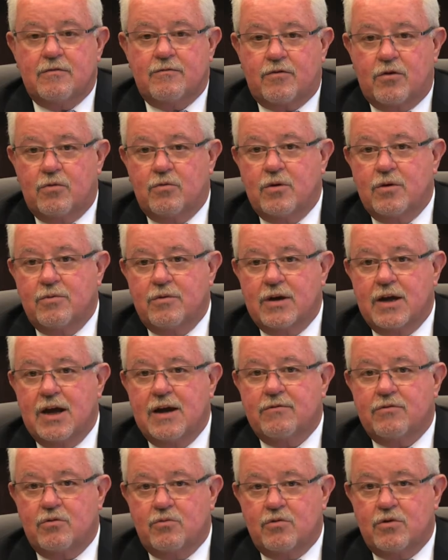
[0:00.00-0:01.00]
for when we
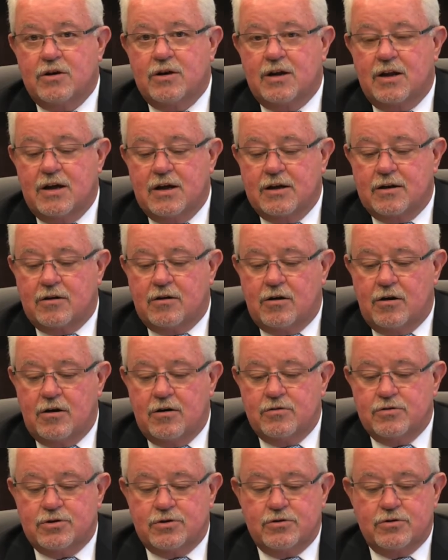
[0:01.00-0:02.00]
have the one-lane
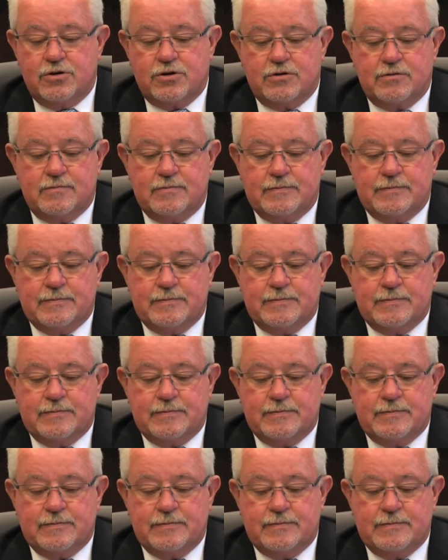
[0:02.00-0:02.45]
closures.